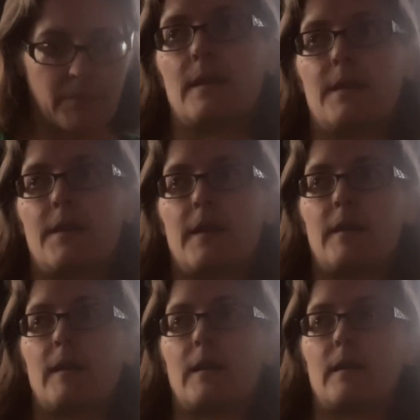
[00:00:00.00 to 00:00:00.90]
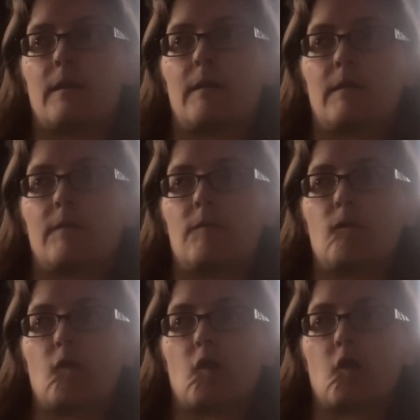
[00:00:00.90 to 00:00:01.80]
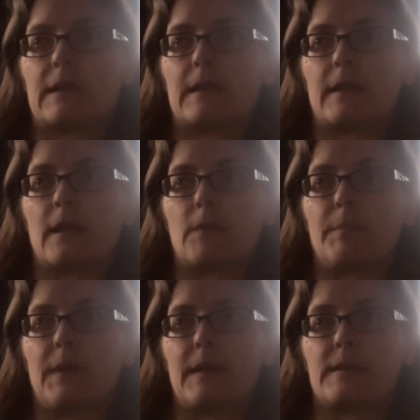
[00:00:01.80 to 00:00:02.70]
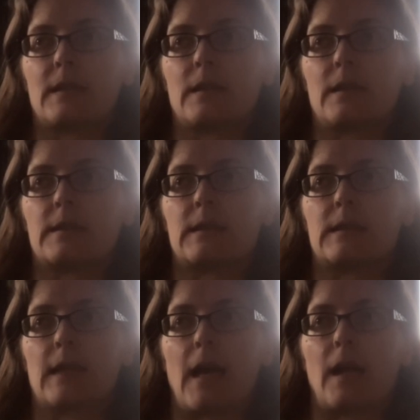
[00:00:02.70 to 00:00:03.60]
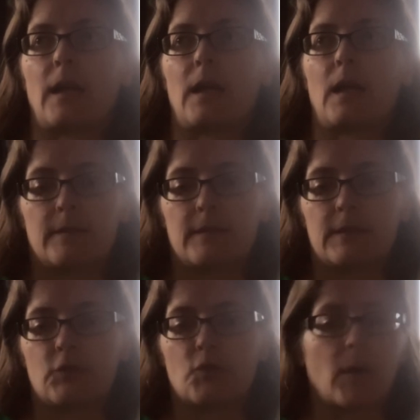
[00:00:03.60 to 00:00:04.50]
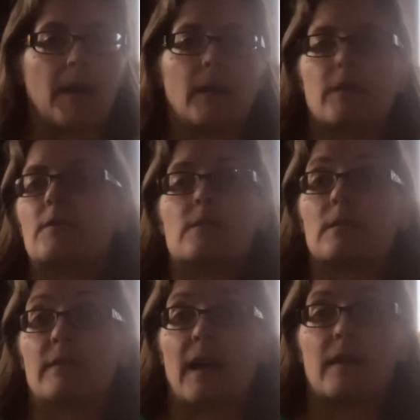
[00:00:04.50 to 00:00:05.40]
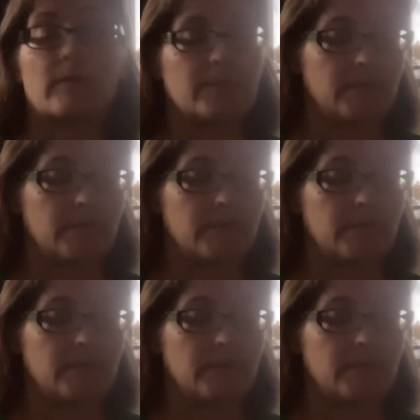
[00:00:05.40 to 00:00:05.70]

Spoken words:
And they are basically a society trying to survive.